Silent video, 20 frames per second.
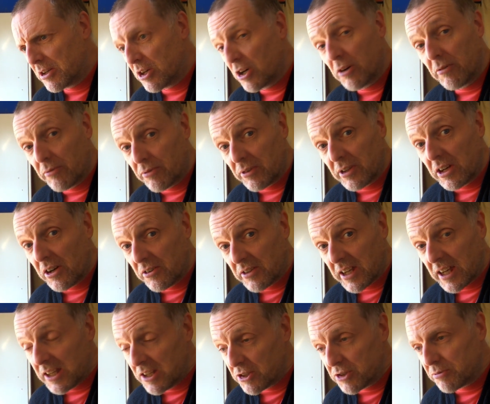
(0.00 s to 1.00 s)
Hopefully I'll
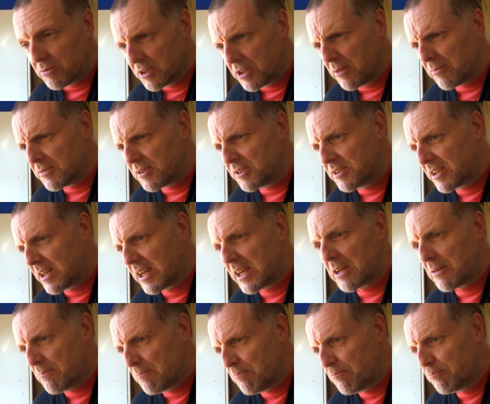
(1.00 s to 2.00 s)
get this one up today.
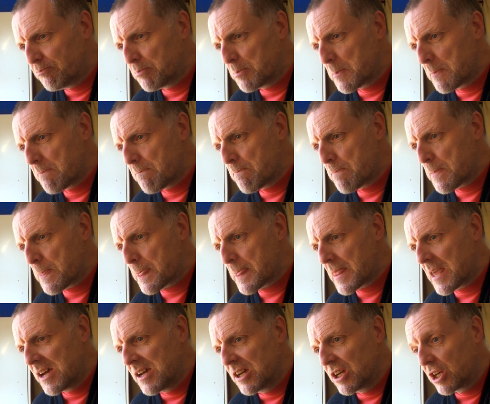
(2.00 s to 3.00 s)

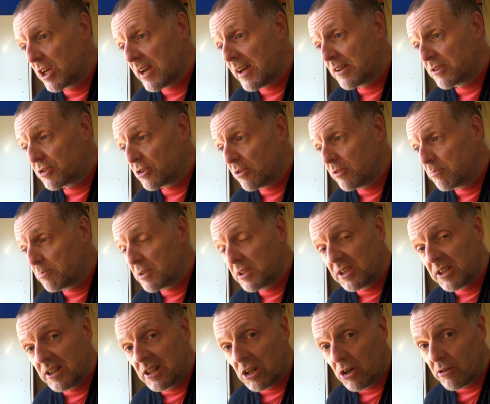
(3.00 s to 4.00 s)
Yeah, so I've
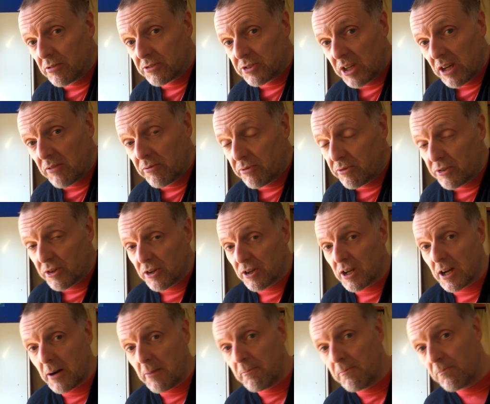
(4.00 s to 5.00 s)
been in lockdown
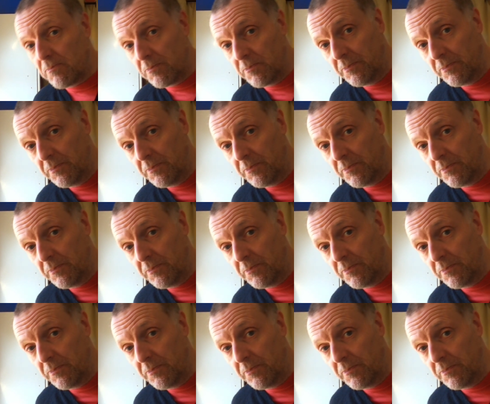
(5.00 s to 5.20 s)
for